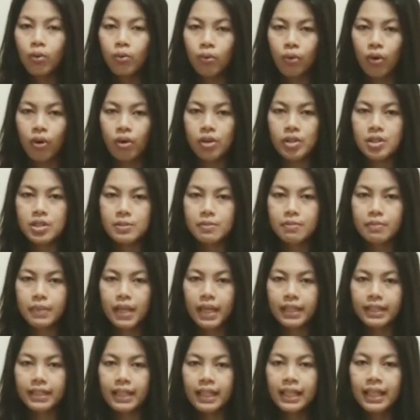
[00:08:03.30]
words,
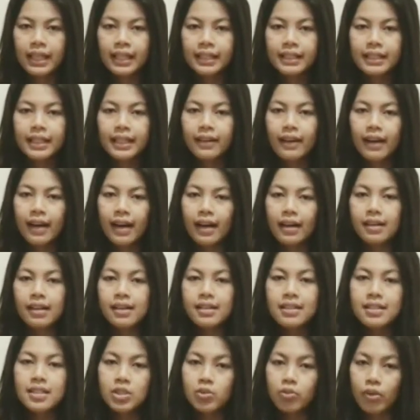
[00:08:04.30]
but there are
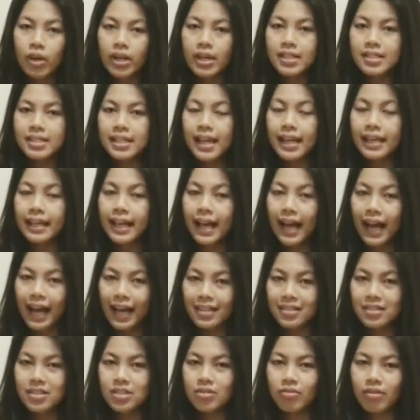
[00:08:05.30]
stressed and
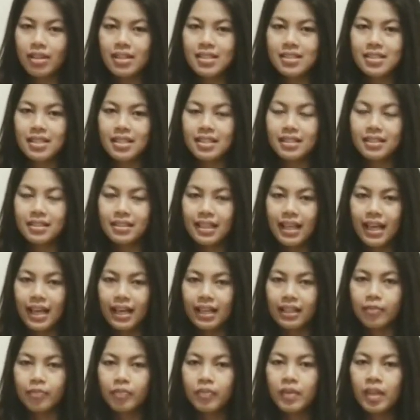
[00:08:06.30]
unstressed in
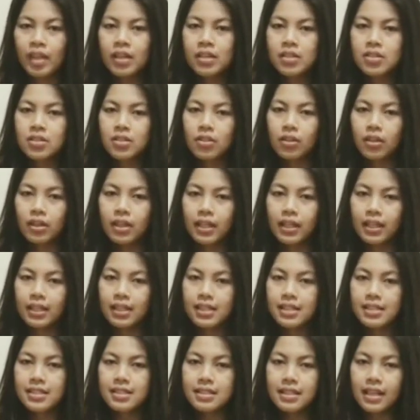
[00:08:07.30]
that. So in
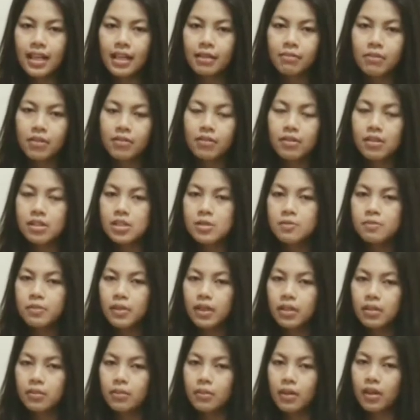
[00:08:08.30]
this time, I will
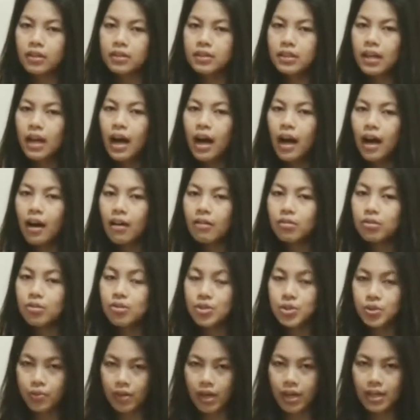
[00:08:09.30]
explain about how to
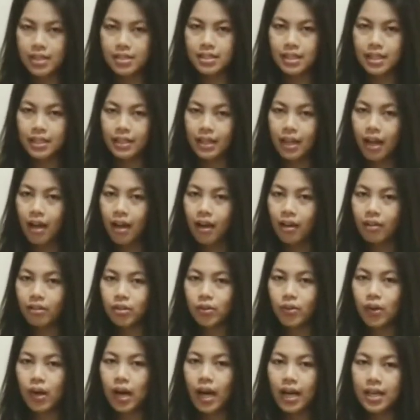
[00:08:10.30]
stress and how
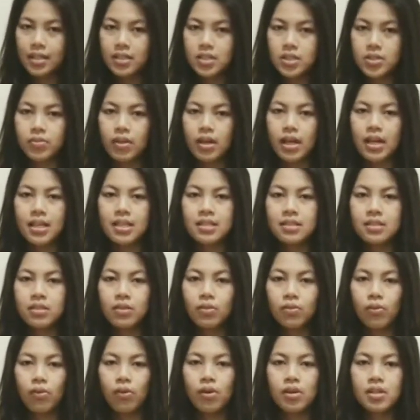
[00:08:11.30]
to unstress
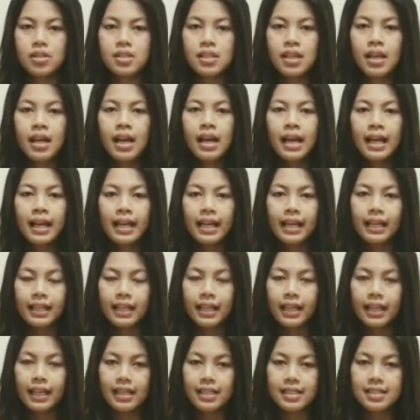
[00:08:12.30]
the words in
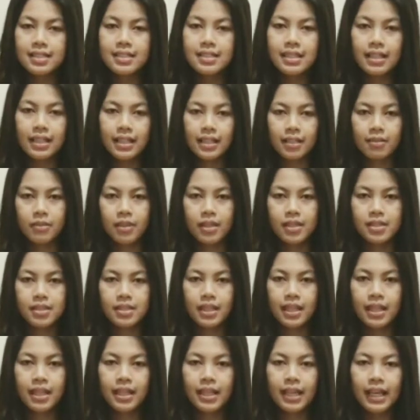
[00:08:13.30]
its syllables,
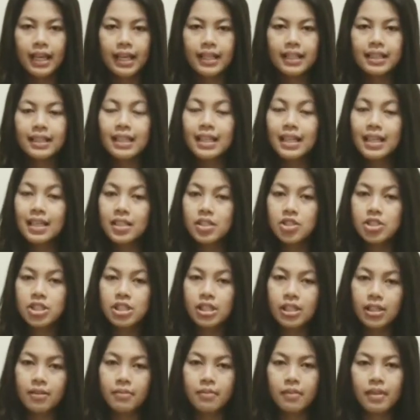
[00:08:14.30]
in each
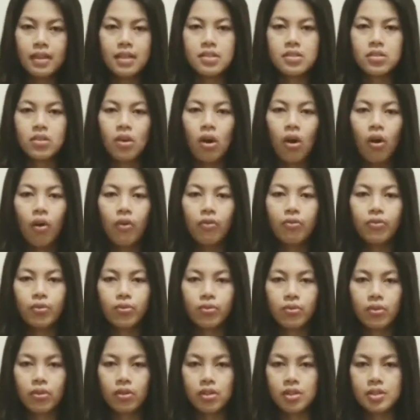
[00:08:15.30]
syllables of the
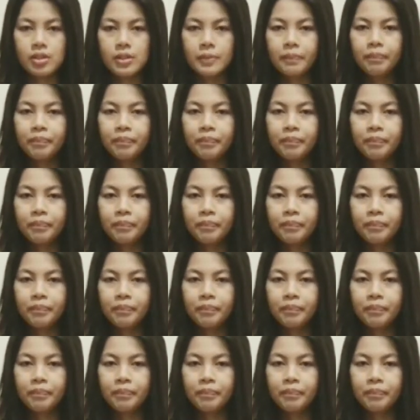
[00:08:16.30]
word.